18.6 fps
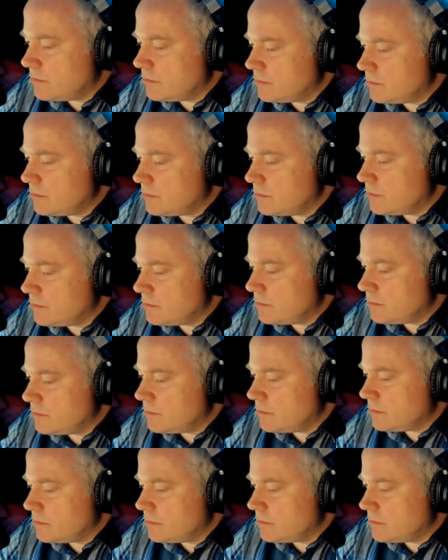
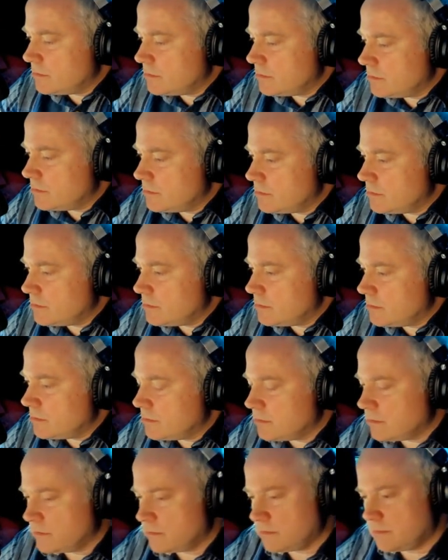
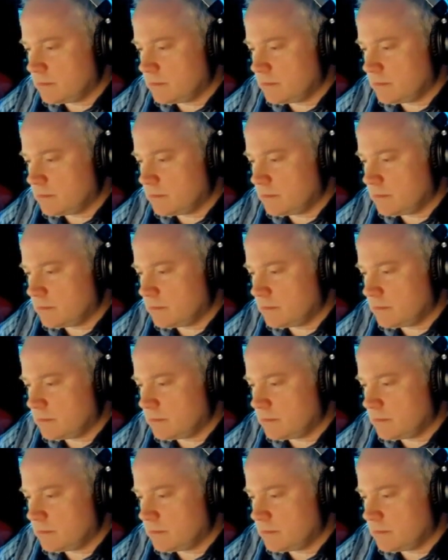(silent)